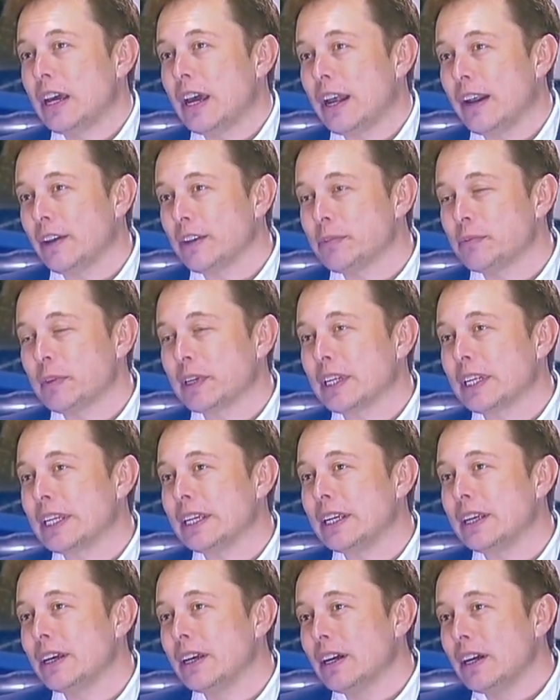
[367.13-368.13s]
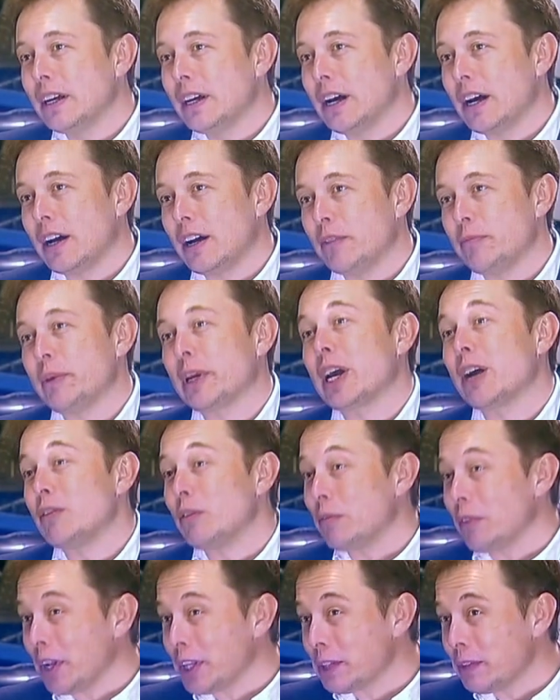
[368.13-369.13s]
parts of modern life, and
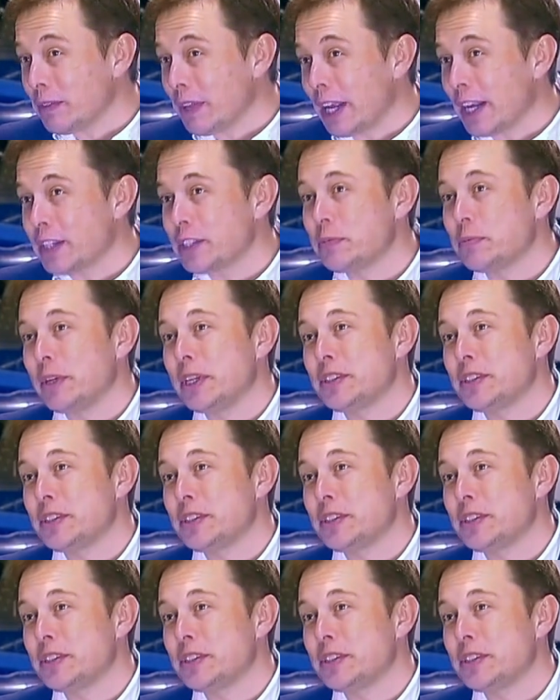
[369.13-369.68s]
billionaire founder